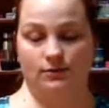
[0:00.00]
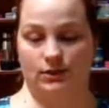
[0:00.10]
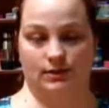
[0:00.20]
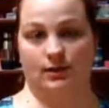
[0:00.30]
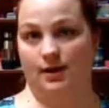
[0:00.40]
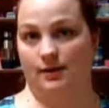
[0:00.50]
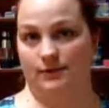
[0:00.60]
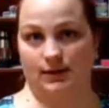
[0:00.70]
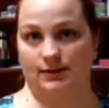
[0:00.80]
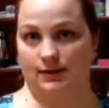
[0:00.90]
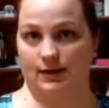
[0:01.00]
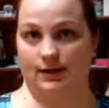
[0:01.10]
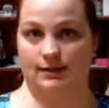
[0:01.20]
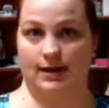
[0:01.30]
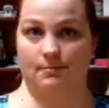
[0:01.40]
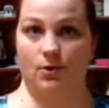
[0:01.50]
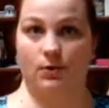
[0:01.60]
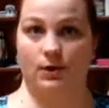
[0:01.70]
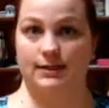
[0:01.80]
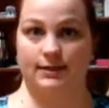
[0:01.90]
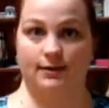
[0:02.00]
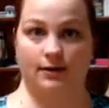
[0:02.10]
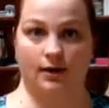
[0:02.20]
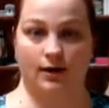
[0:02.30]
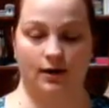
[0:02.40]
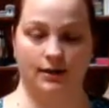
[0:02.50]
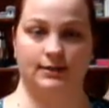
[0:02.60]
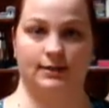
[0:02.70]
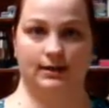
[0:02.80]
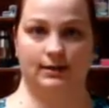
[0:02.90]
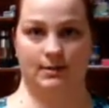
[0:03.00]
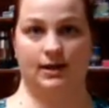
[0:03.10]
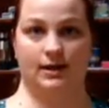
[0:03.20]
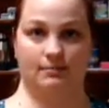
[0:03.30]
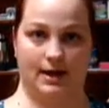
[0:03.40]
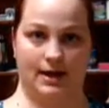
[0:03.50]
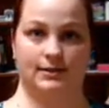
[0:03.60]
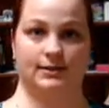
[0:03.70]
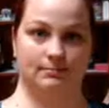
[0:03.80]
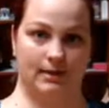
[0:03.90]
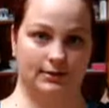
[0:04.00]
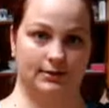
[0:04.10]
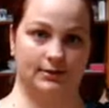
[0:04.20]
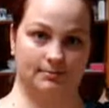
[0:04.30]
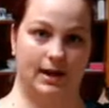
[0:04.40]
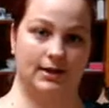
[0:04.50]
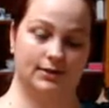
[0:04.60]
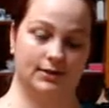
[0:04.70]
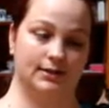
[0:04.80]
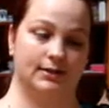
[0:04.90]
just love these things, and I'm always constantly making batches and batches and batches,